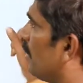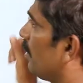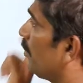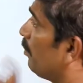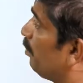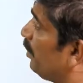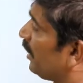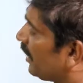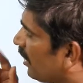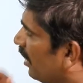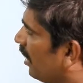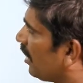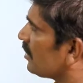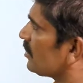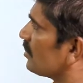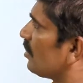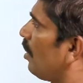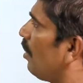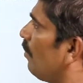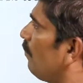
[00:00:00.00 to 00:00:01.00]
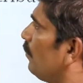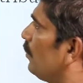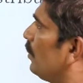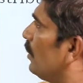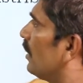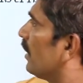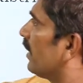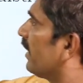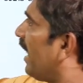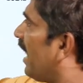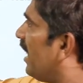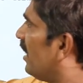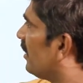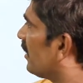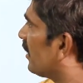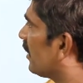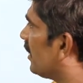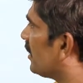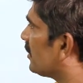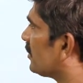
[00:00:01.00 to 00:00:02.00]
Because of
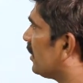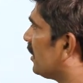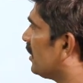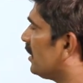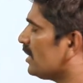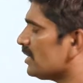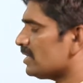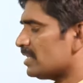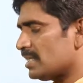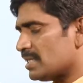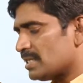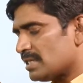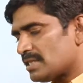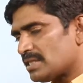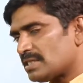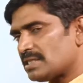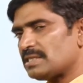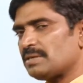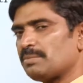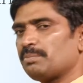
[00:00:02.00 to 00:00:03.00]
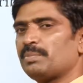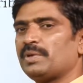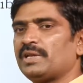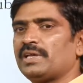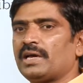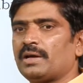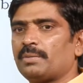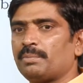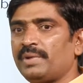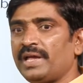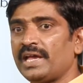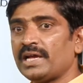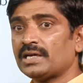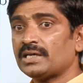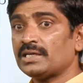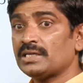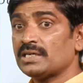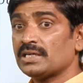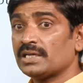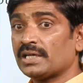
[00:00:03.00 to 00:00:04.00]
calculation is simpler, make
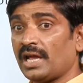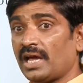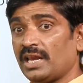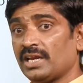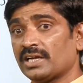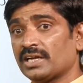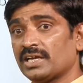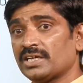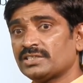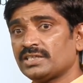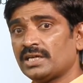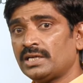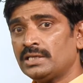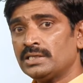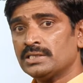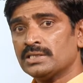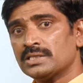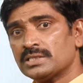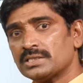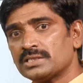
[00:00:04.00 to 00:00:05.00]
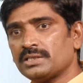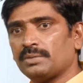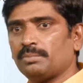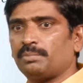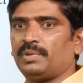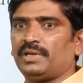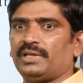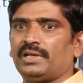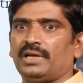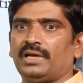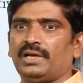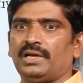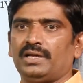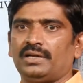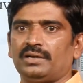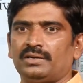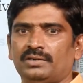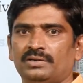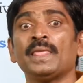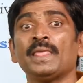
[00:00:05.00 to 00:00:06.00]
calculation simpler.
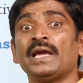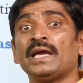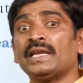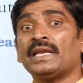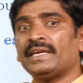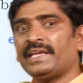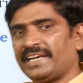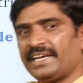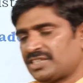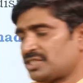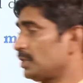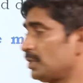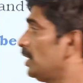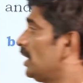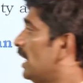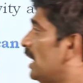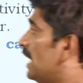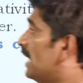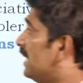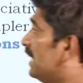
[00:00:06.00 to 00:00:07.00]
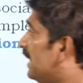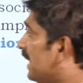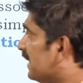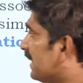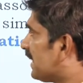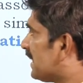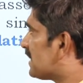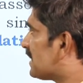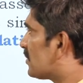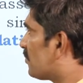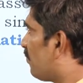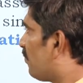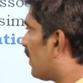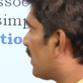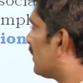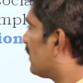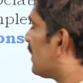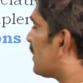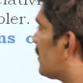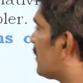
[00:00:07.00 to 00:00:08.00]
Next, let us
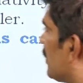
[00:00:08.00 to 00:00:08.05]
further see